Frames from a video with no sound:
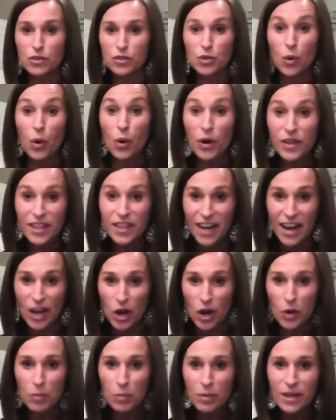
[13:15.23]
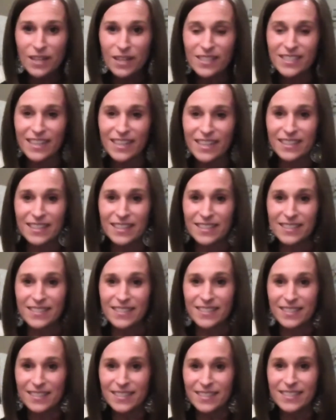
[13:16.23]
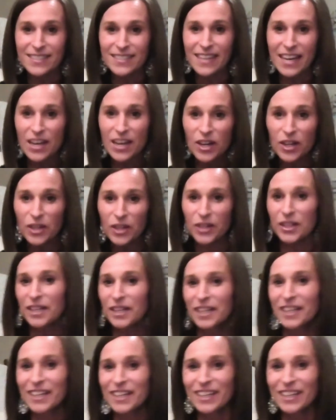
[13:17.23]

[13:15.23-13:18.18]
door that I opened in this stale,